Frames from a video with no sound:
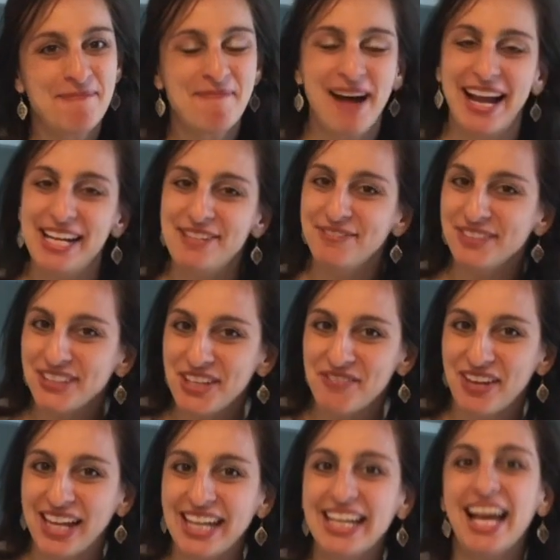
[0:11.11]
Mindful
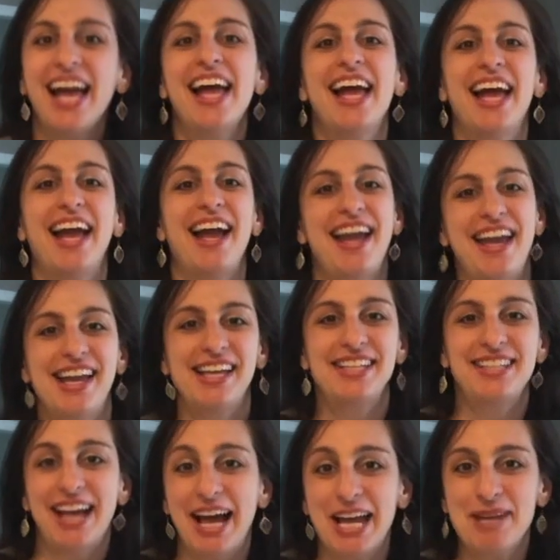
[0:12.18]
Living,
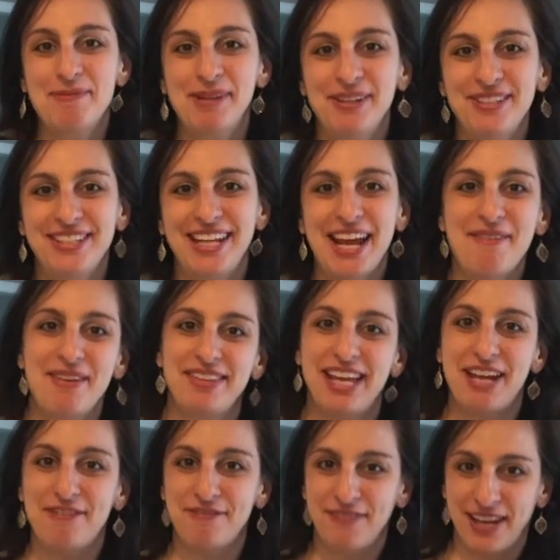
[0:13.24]
and I am here today with
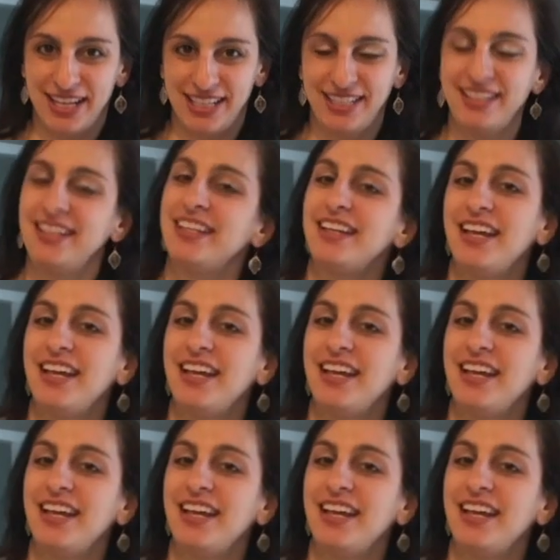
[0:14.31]
a fun